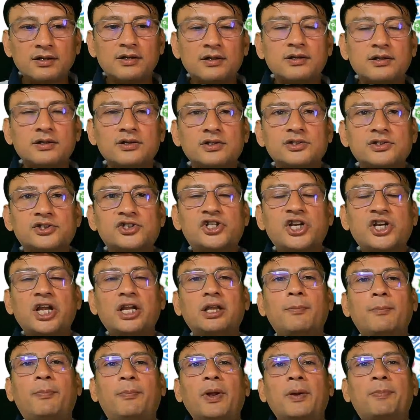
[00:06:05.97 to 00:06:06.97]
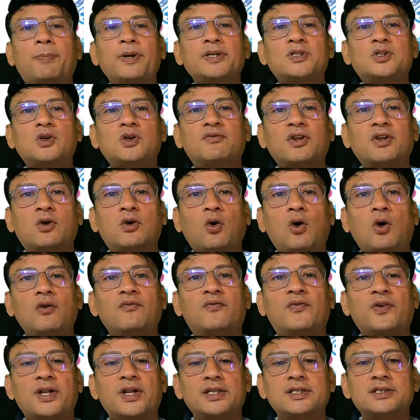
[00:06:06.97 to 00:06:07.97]
Share the purpose of the
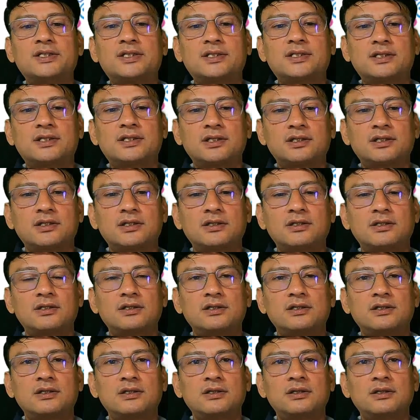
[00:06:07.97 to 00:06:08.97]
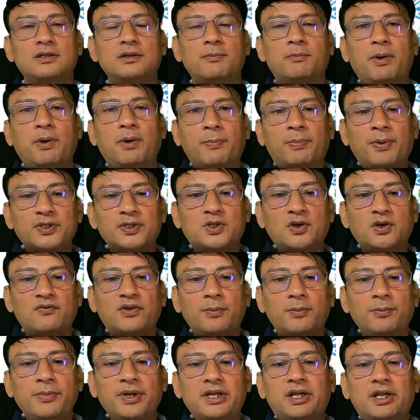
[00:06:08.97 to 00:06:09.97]
conference, purpose of the
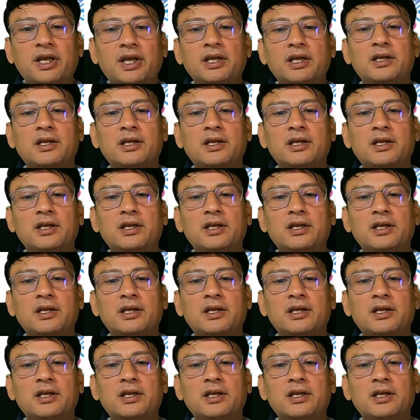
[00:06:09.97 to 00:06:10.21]
meeting,